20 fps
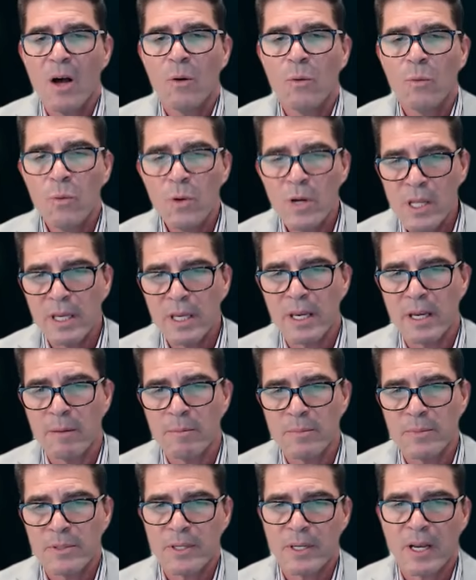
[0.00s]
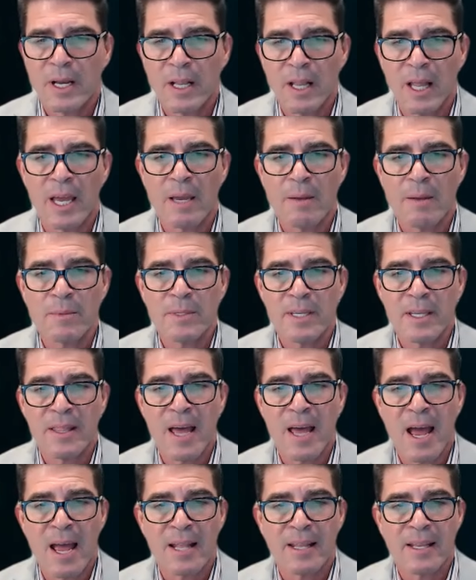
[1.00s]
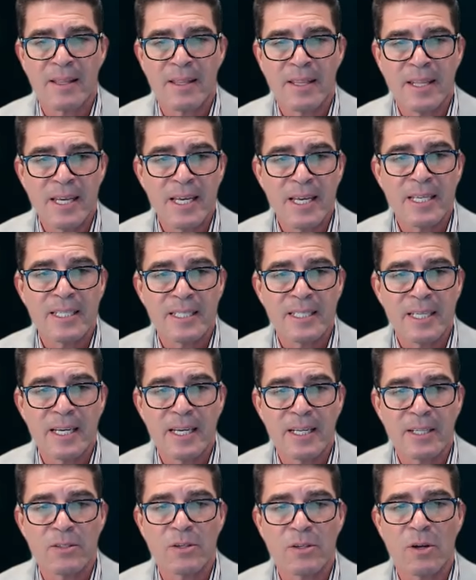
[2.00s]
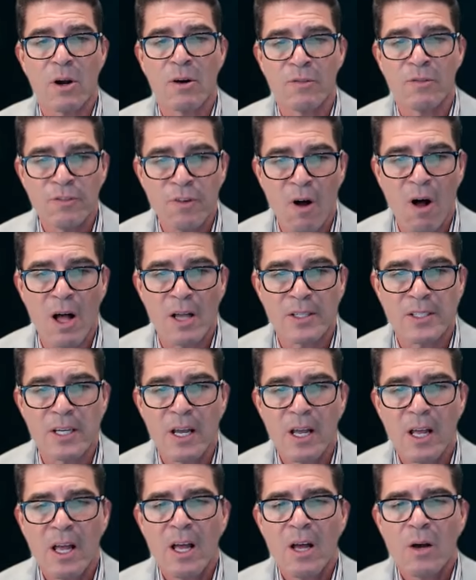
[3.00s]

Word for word: Williams claims that these scenes are false.